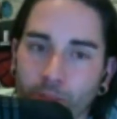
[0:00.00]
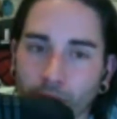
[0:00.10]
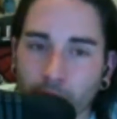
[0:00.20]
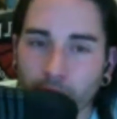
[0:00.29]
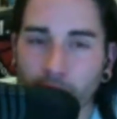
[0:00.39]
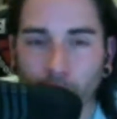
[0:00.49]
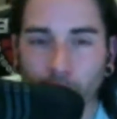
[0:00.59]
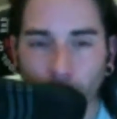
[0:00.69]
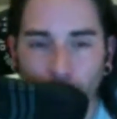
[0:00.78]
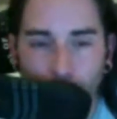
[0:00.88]
the
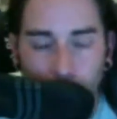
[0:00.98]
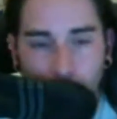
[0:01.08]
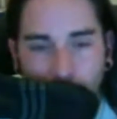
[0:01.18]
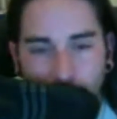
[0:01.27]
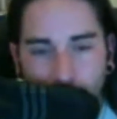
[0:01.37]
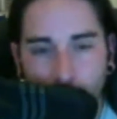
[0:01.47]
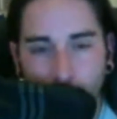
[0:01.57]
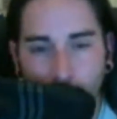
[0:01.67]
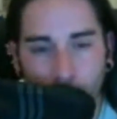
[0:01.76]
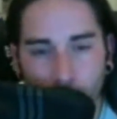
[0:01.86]
alcohol side of the
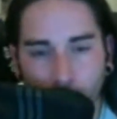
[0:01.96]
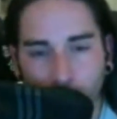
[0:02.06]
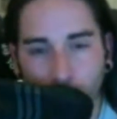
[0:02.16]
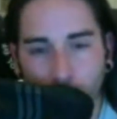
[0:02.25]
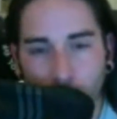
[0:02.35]
conversation.